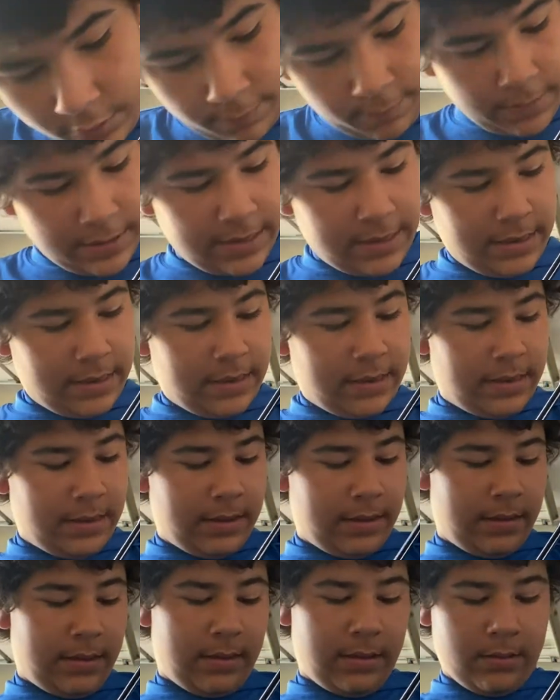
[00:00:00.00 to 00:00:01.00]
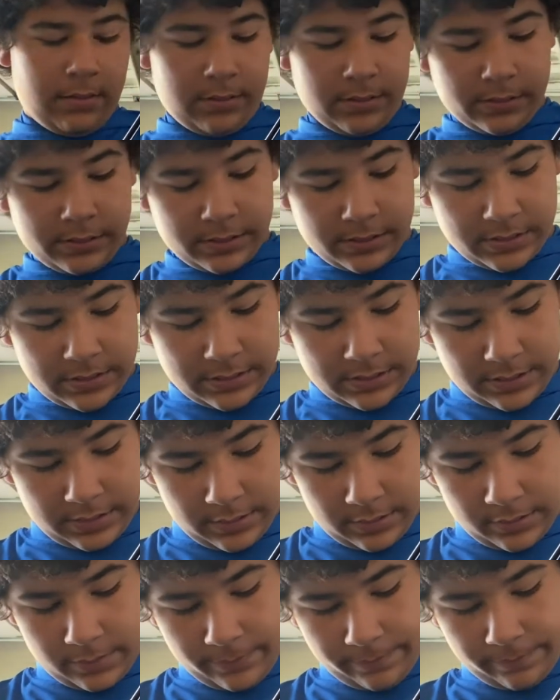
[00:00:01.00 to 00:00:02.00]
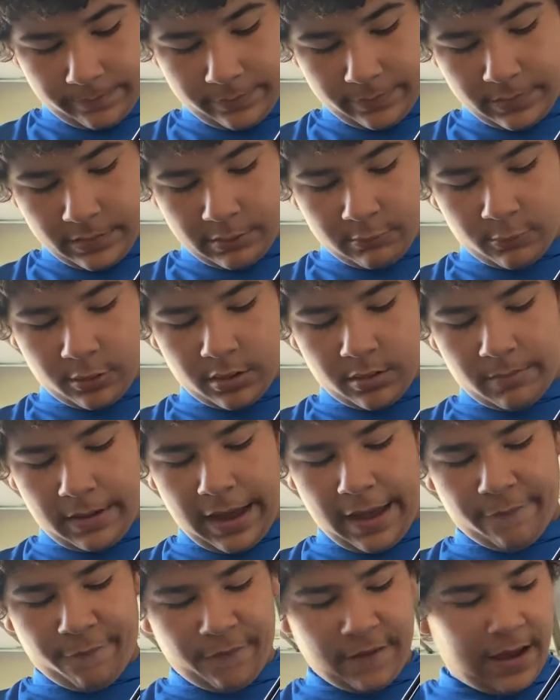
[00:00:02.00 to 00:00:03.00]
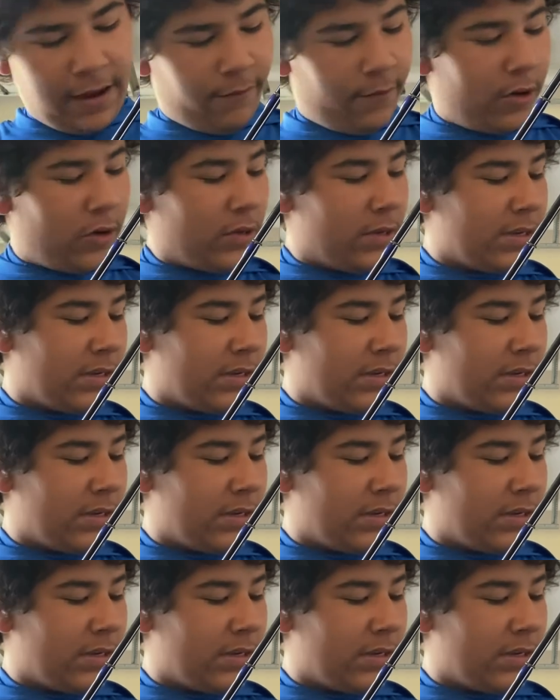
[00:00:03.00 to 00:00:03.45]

be, let's see, one of my favorites,